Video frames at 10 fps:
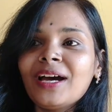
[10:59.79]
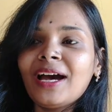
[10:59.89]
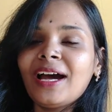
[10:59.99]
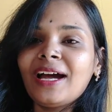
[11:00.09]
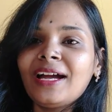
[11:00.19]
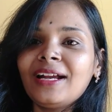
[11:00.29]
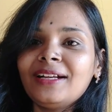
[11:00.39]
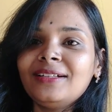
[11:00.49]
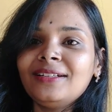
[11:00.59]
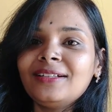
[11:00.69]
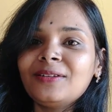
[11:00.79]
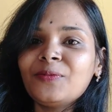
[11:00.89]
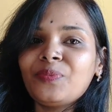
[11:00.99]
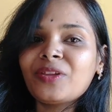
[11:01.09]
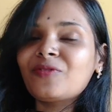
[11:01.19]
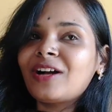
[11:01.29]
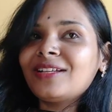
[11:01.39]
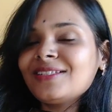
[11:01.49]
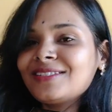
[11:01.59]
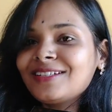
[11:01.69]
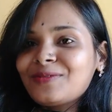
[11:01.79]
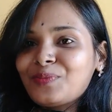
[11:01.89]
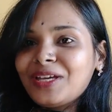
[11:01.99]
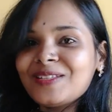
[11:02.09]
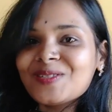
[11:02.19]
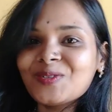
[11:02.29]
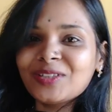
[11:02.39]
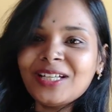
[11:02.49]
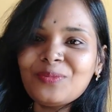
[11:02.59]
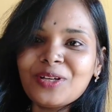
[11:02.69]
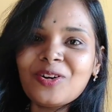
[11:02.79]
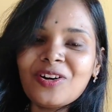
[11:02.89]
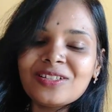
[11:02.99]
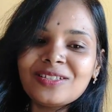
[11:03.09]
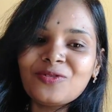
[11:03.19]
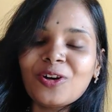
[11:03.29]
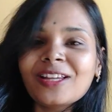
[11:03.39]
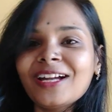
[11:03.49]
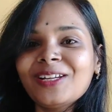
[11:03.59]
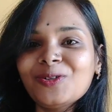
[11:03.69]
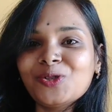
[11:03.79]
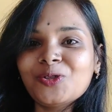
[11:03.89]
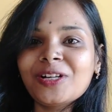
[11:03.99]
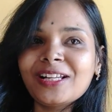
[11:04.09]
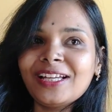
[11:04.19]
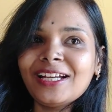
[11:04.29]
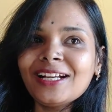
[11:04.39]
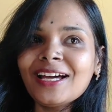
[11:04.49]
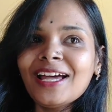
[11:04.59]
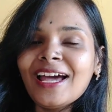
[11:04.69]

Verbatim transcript: and what is the main story, because for that you should read,